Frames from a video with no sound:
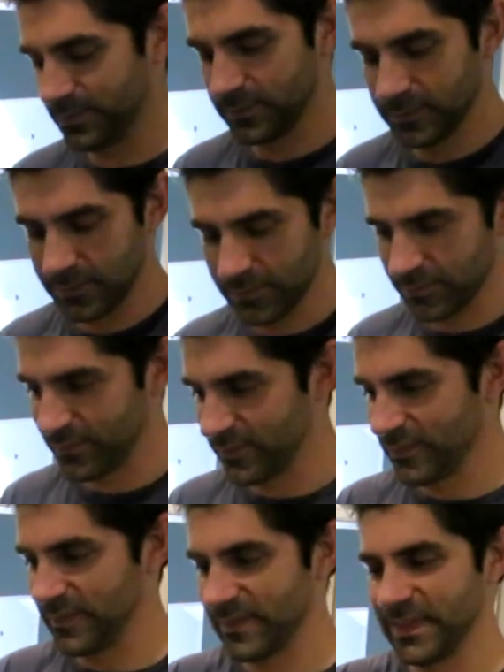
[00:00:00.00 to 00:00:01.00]
I
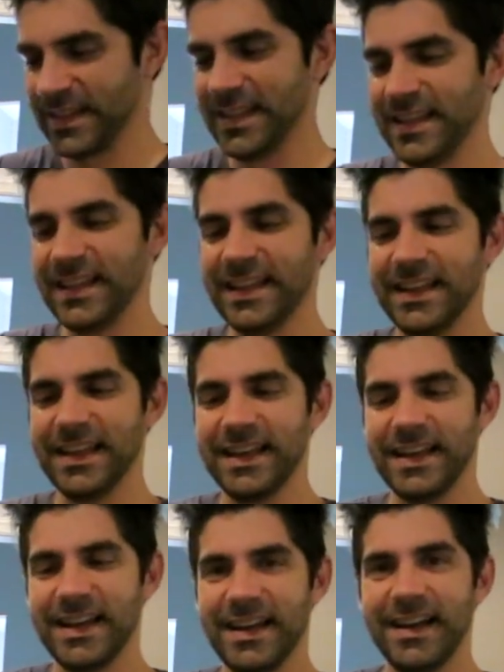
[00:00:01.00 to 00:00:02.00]
haven't ordered those
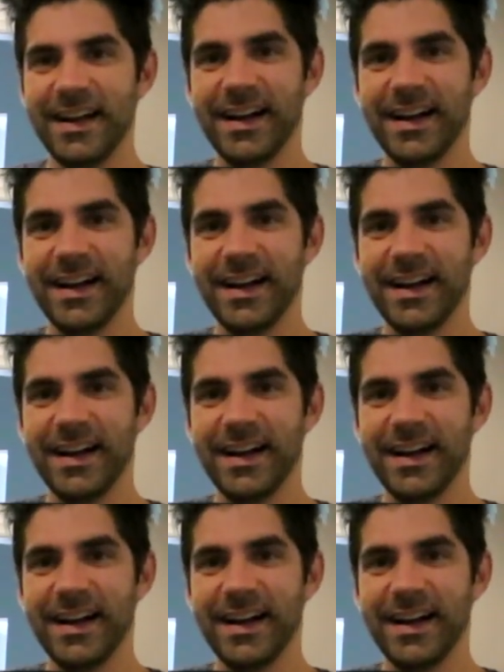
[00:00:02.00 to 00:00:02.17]
yet.